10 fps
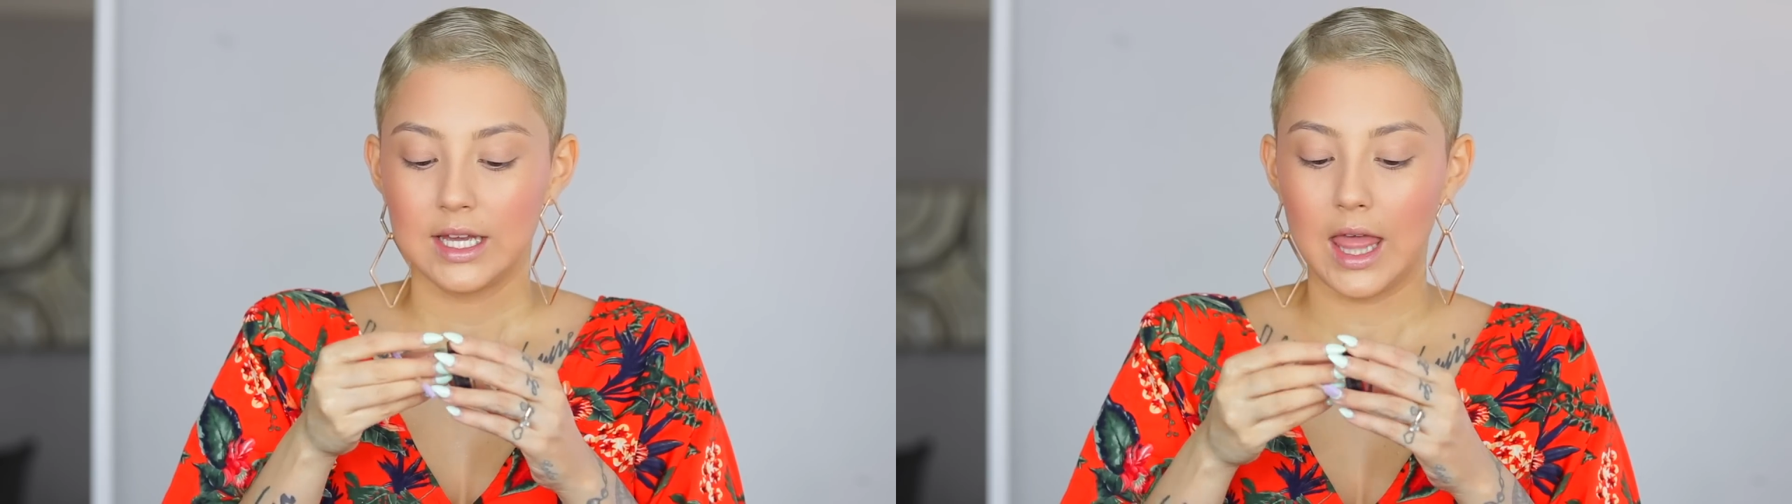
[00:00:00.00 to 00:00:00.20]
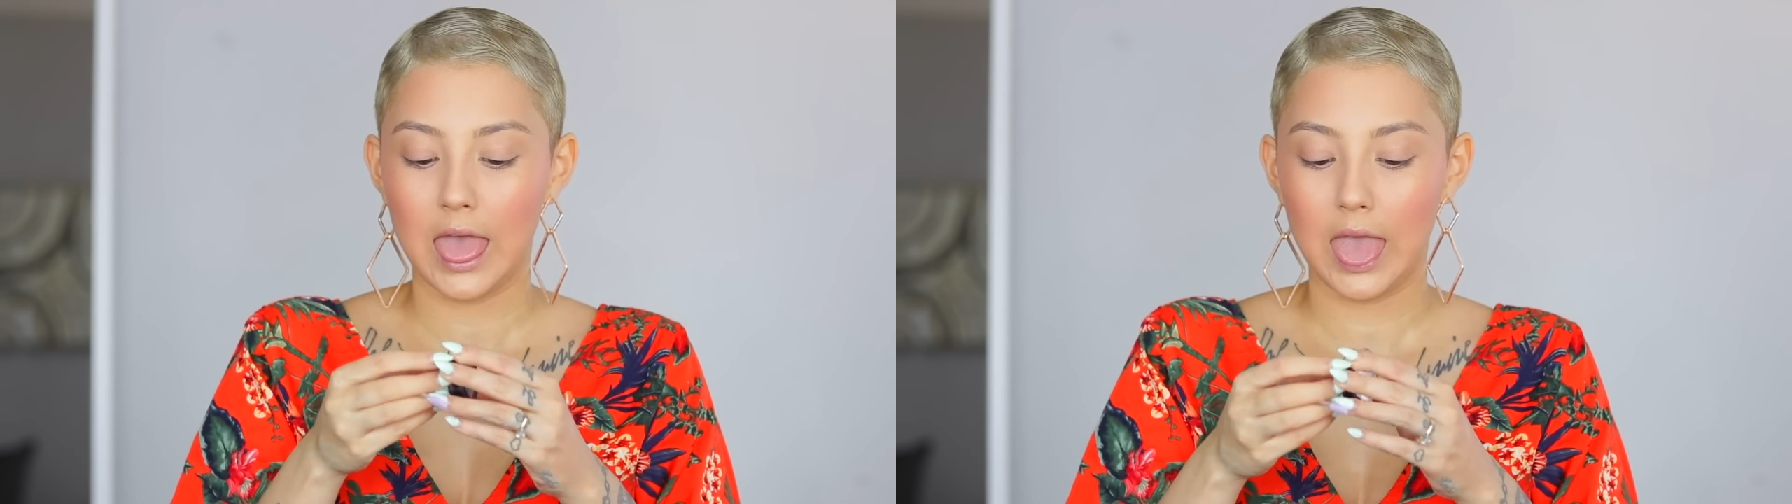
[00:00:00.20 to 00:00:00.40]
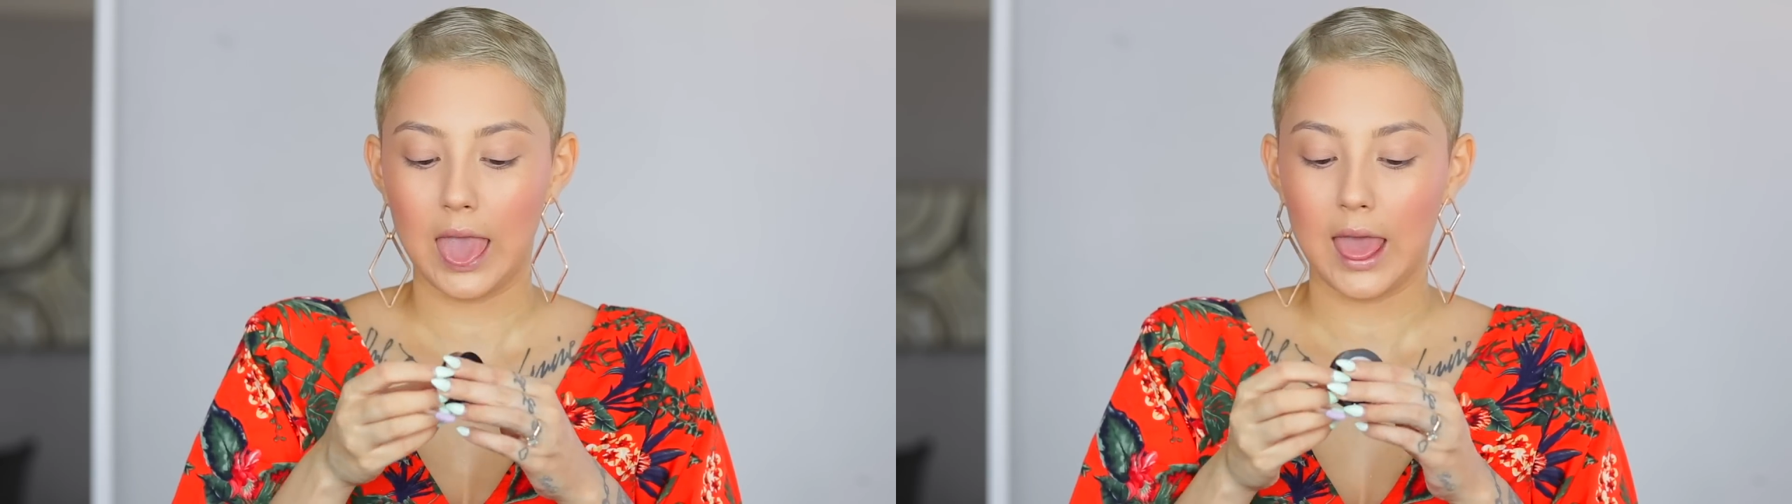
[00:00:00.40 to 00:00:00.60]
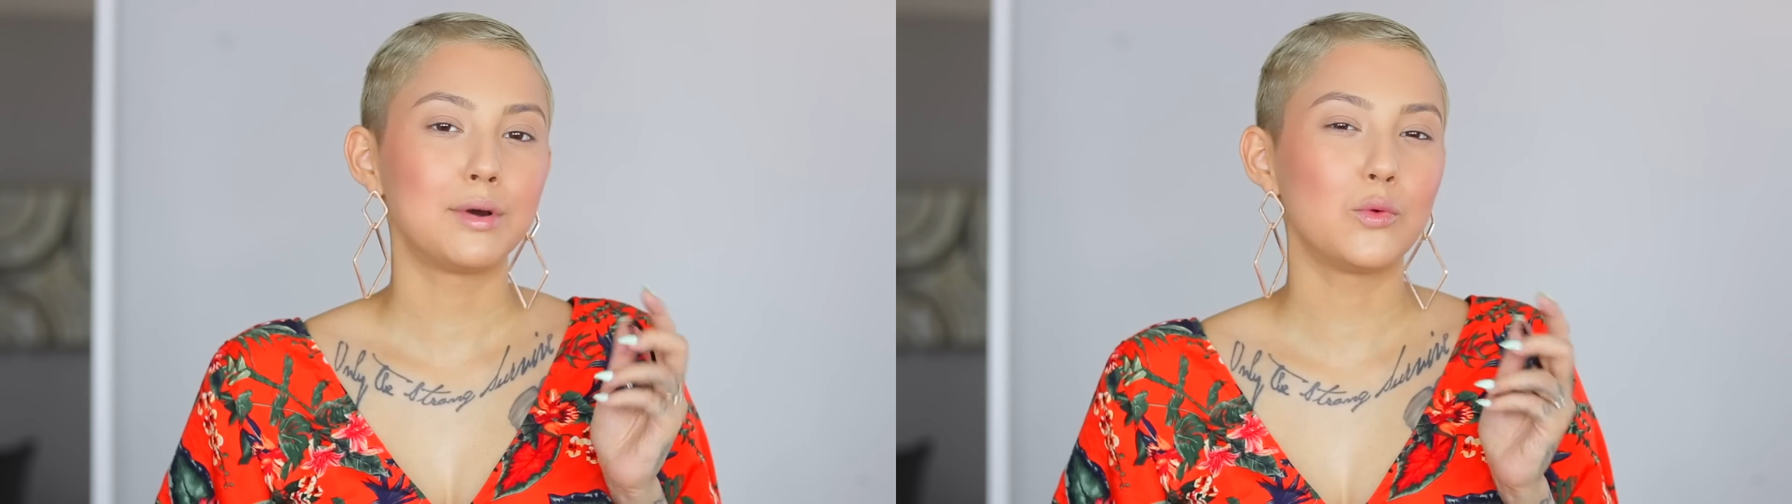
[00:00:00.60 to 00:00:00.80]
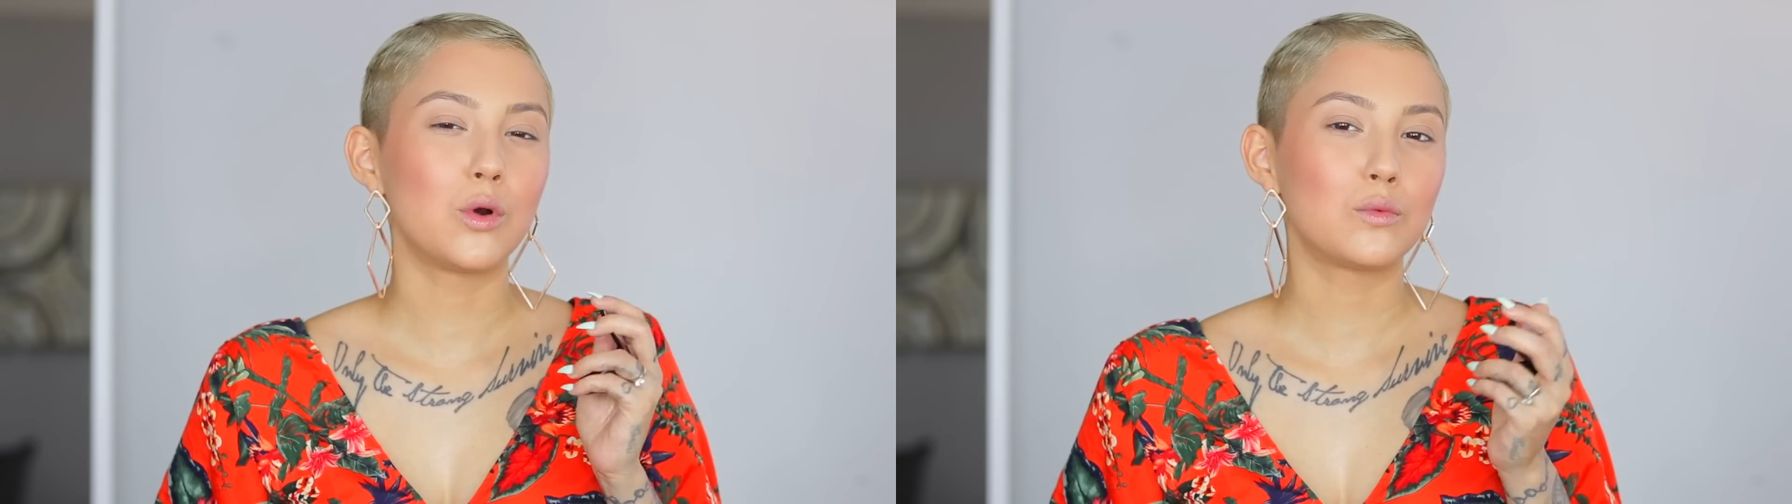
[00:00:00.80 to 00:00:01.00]

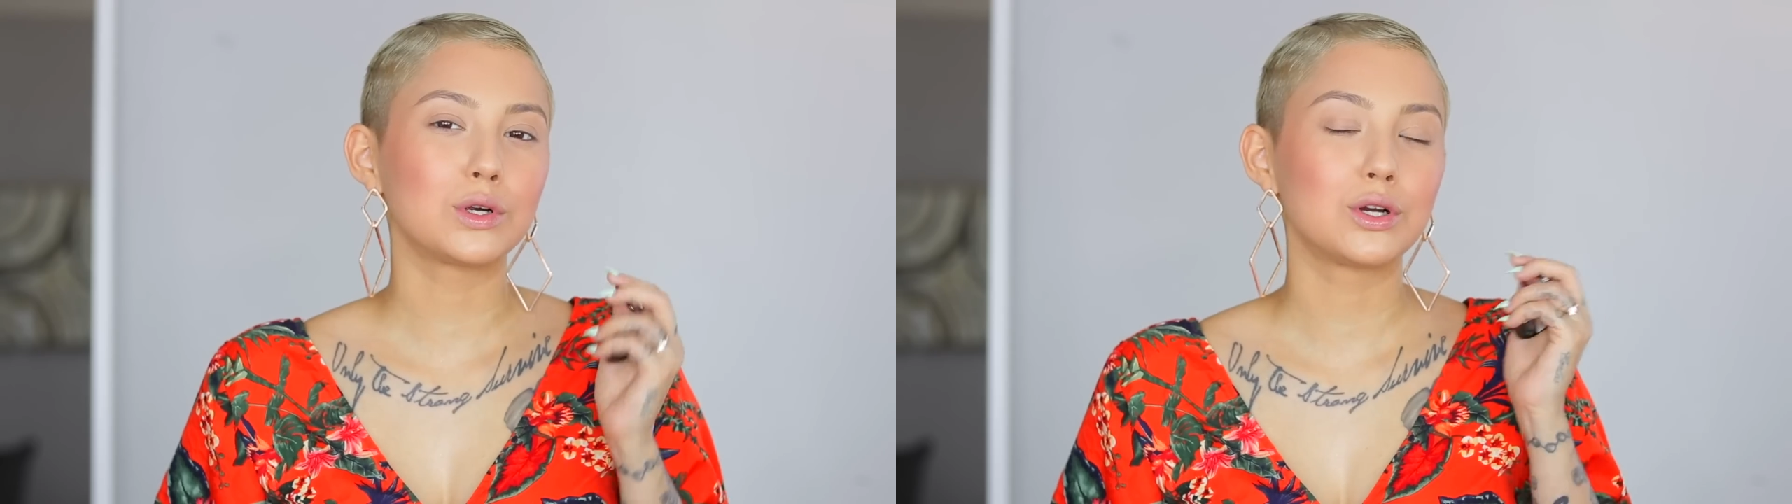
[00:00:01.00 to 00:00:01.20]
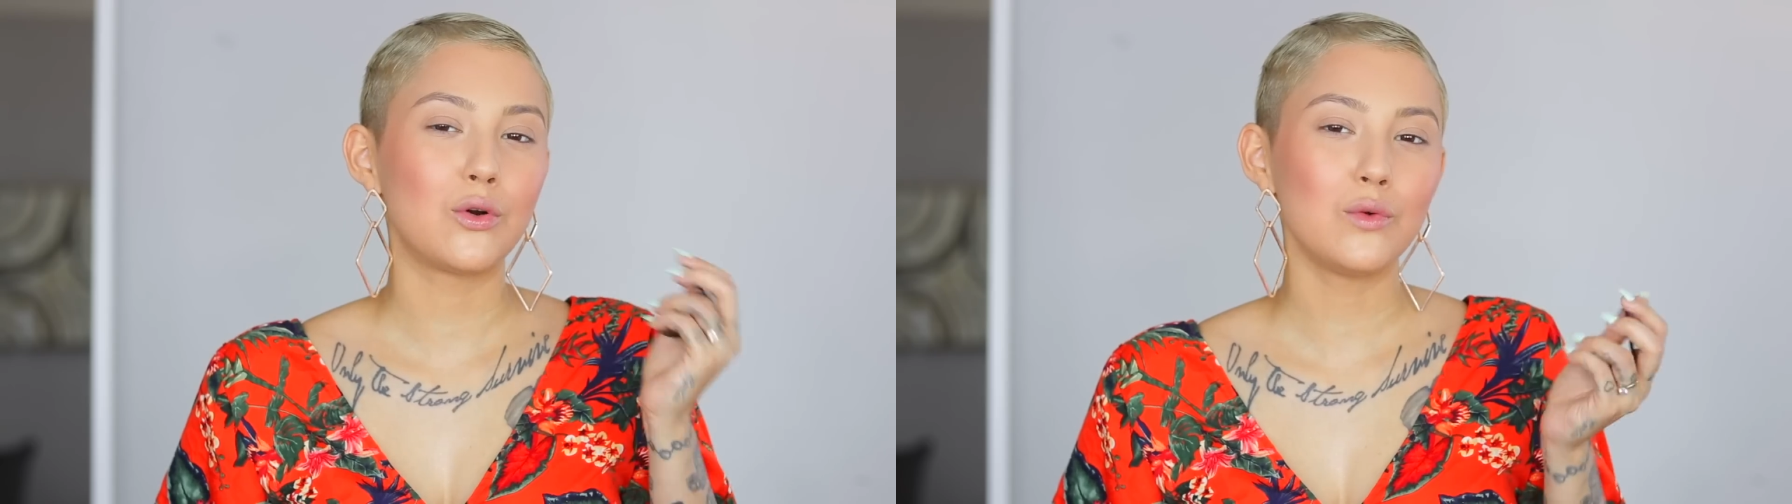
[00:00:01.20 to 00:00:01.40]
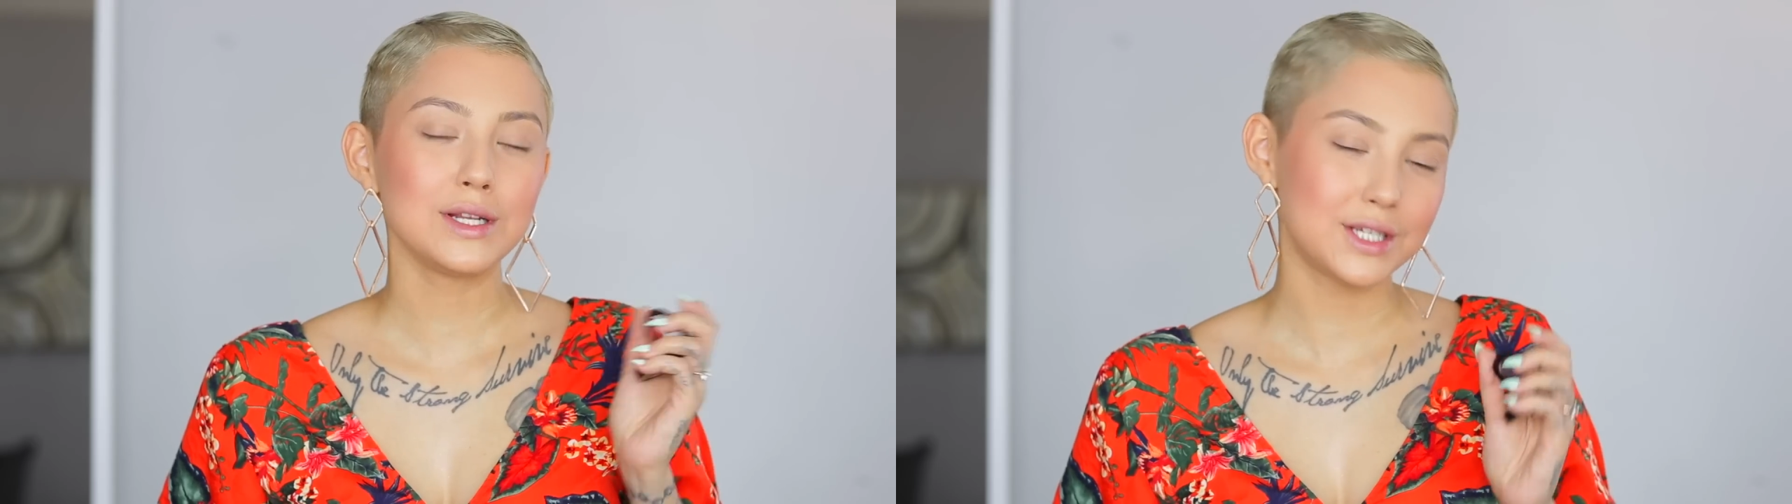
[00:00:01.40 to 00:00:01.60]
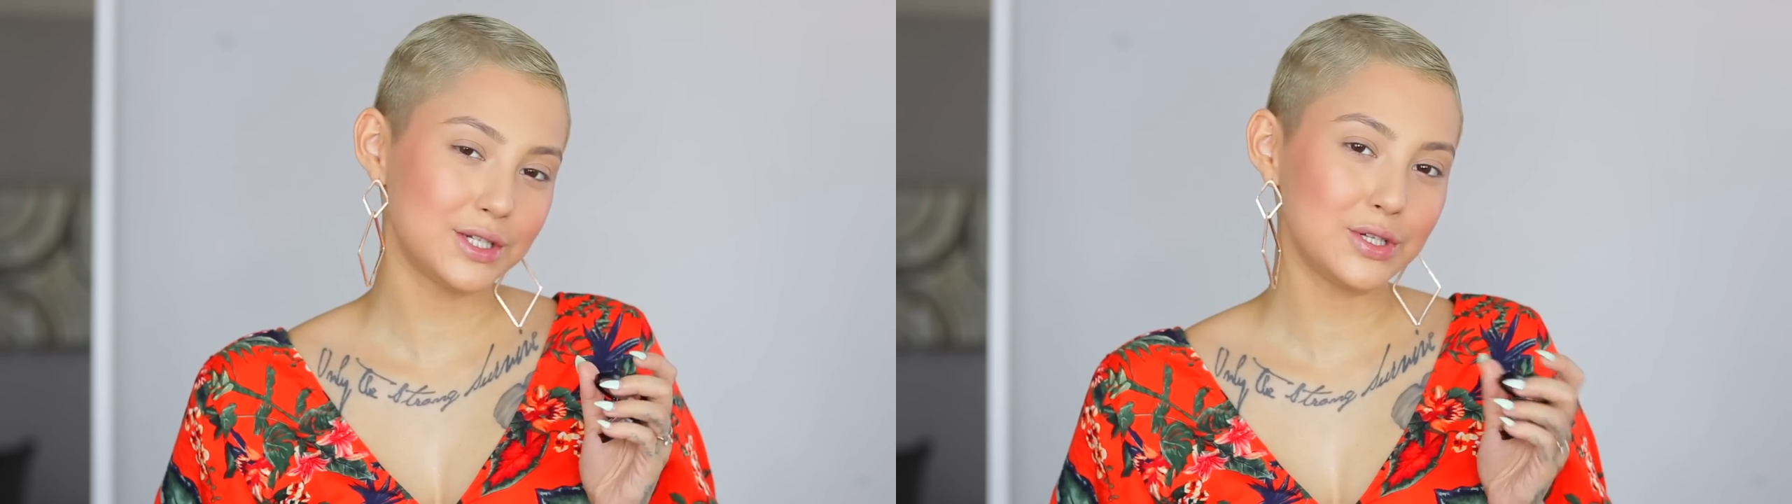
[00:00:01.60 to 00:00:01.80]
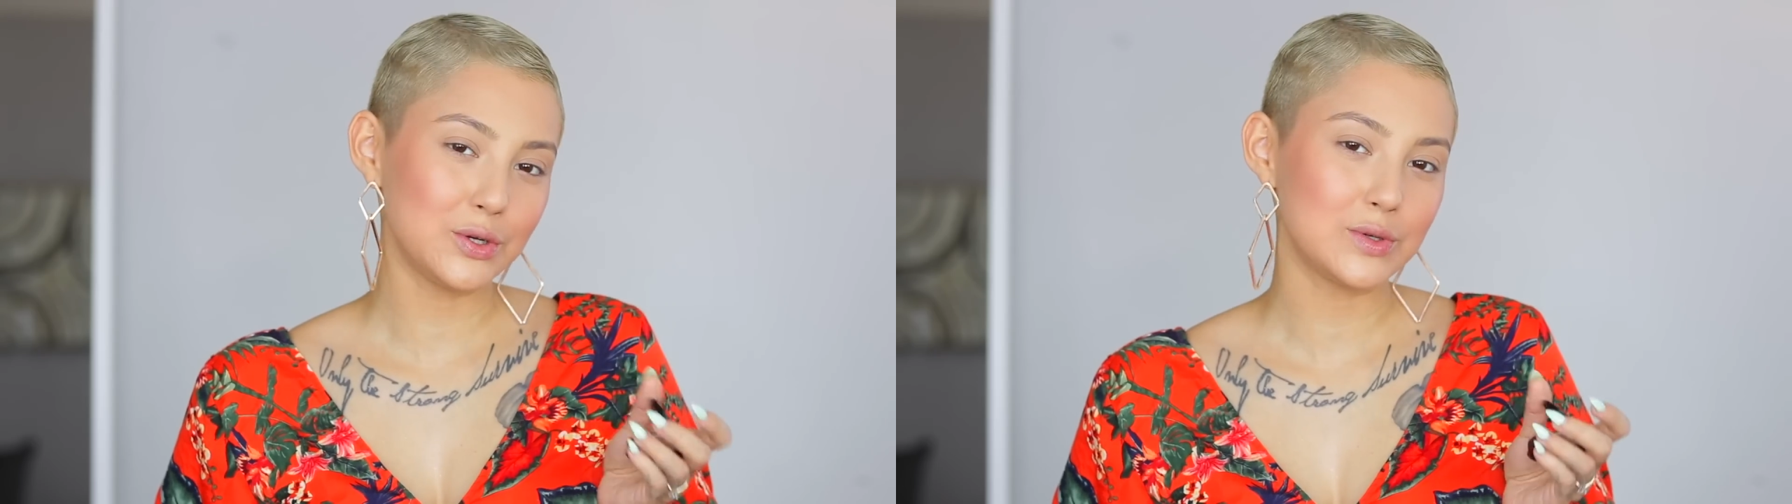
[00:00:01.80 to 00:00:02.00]
But what we're going to
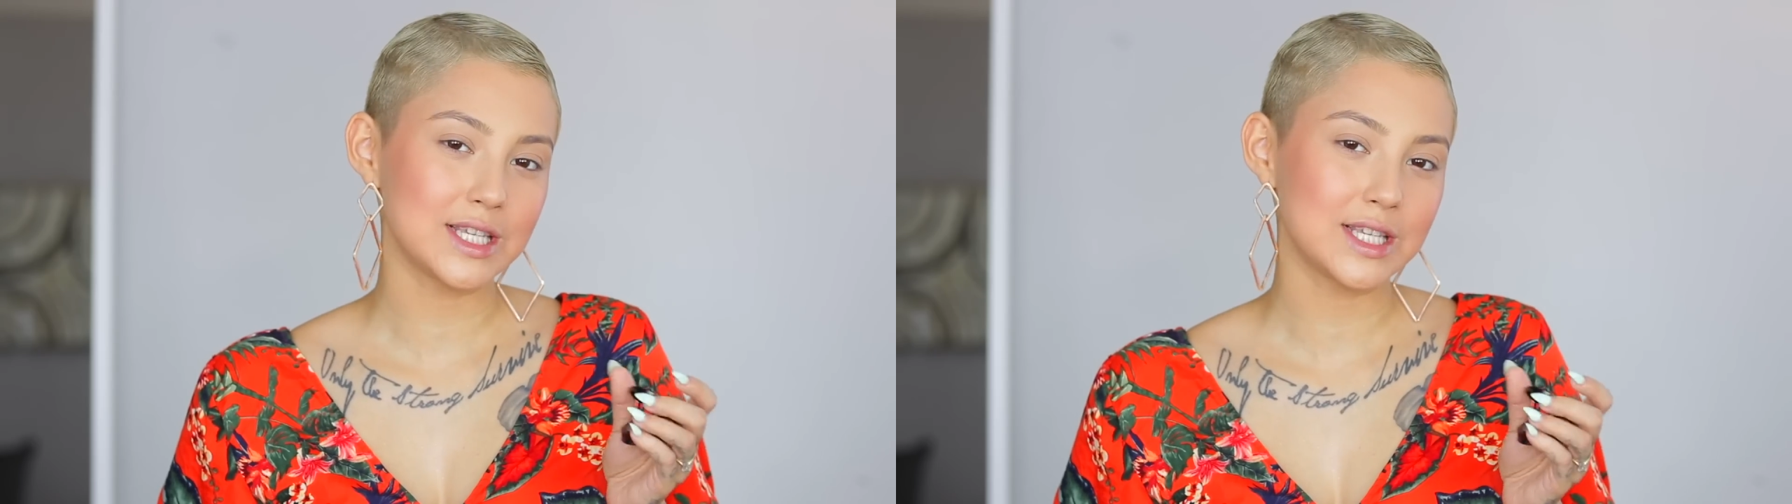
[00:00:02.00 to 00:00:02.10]
do,